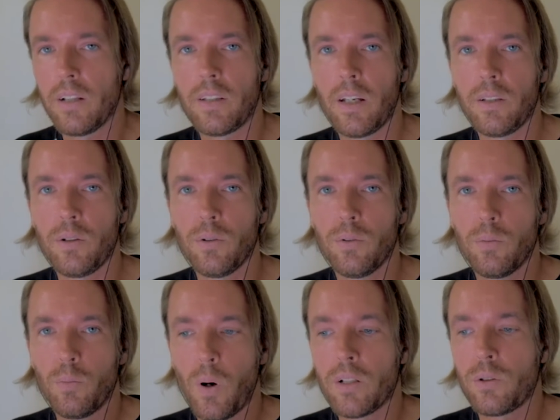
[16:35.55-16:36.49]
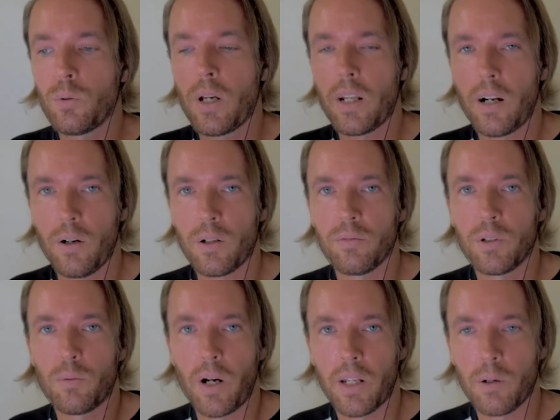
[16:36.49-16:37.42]
then you want to get out of
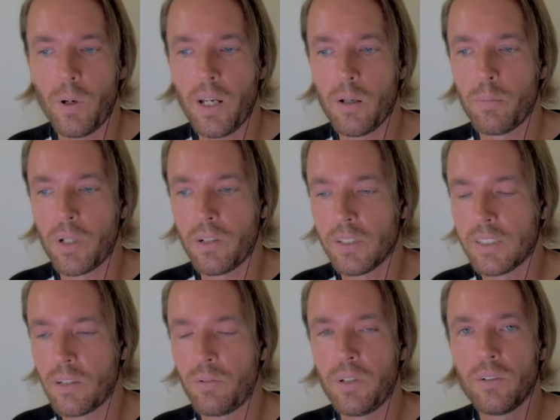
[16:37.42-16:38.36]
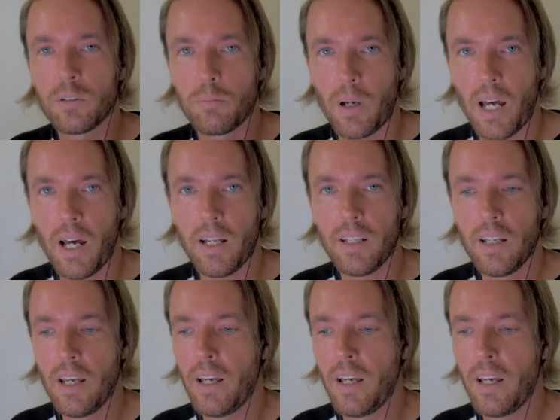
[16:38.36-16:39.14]
it right away because it feels bad,